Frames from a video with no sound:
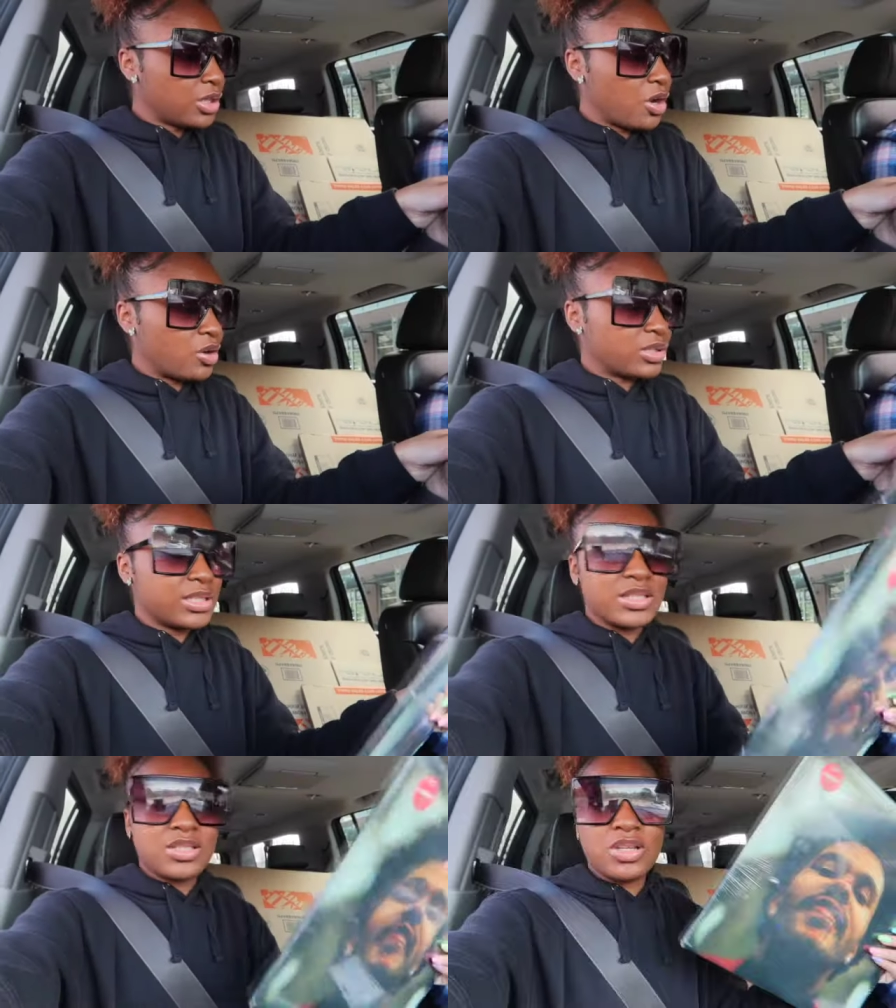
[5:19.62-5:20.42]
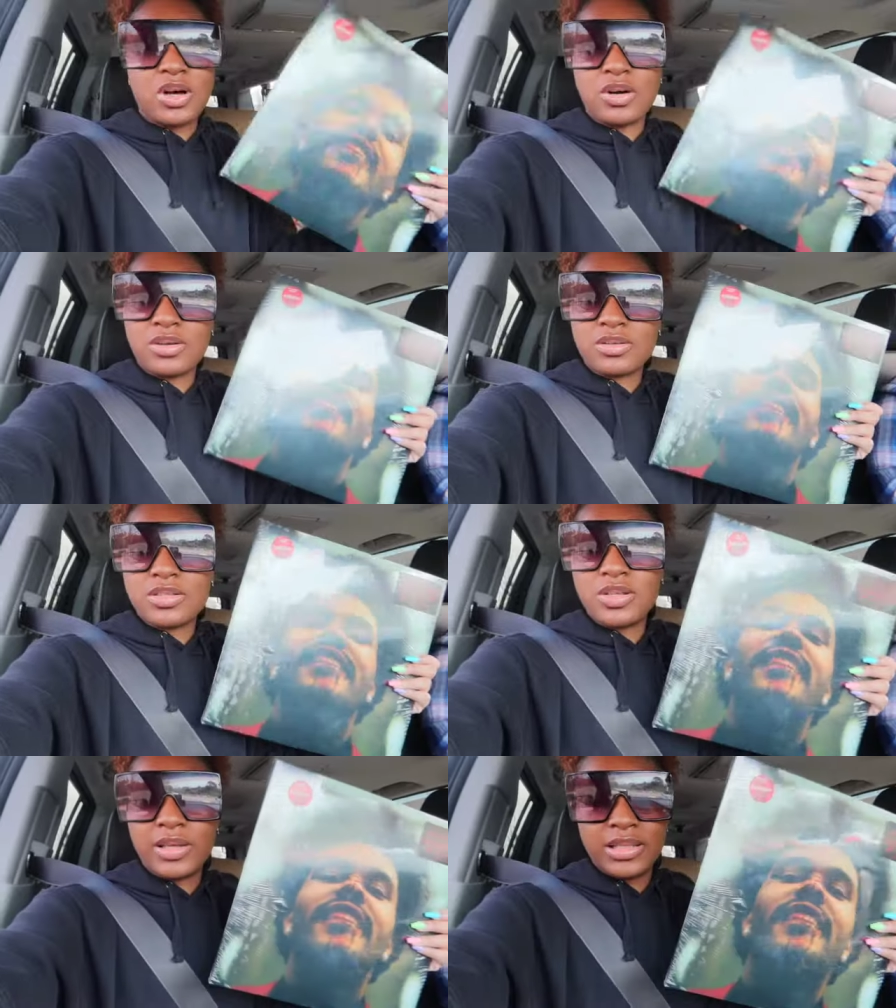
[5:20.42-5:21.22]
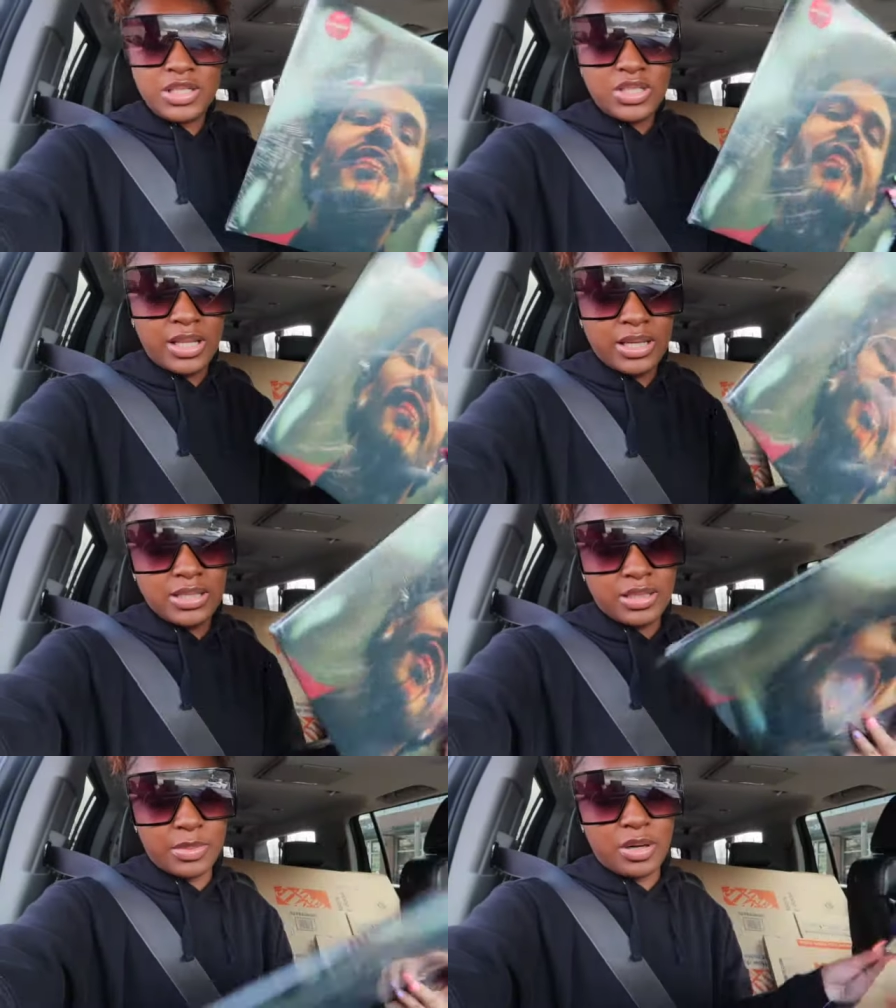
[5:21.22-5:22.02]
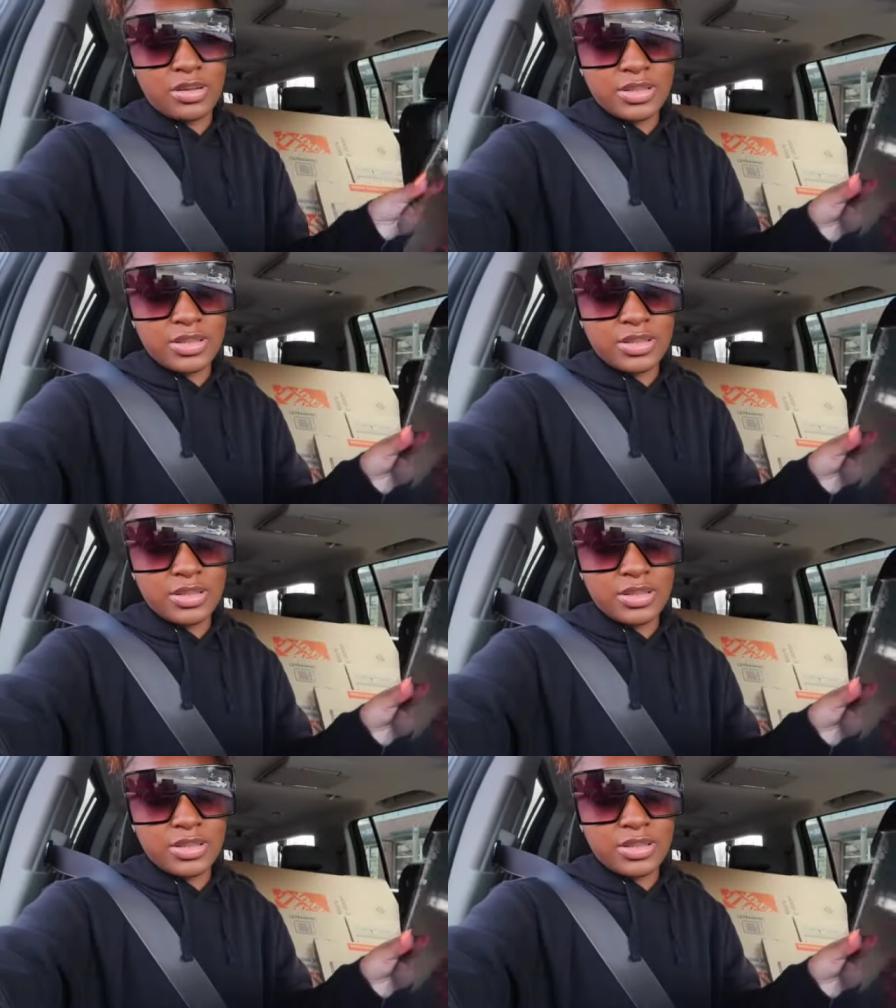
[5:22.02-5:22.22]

all of these songs, so I think she likes them all.